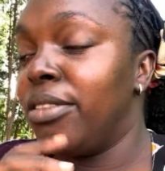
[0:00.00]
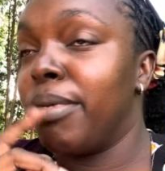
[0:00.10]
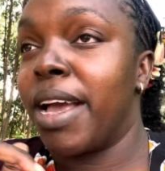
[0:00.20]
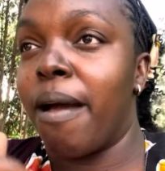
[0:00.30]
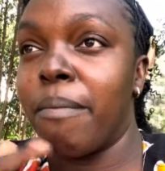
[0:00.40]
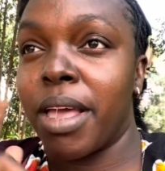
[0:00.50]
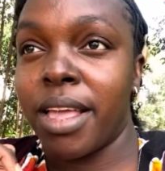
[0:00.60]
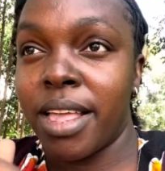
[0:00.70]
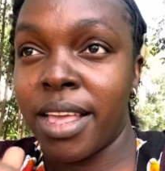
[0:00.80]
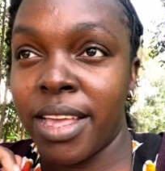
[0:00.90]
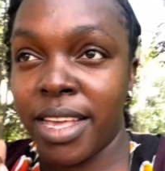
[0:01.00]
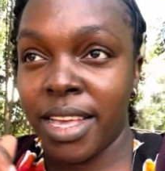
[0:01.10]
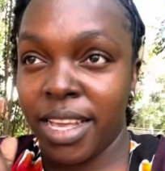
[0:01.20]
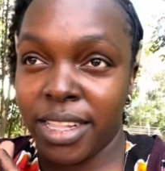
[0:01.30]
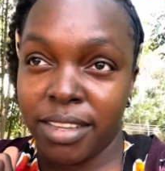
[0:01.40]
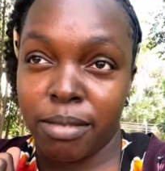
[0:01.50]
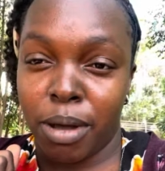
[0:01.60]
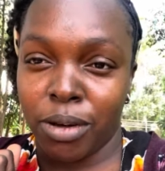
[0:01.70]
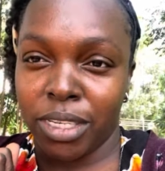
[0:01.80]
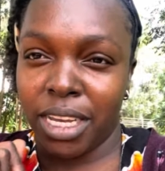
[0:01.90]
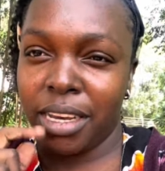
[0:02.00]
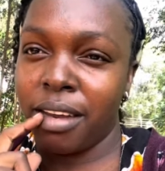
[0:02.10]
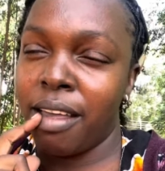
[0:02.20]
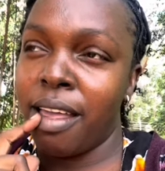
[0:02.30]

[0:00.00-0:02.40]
to be coming in this mountain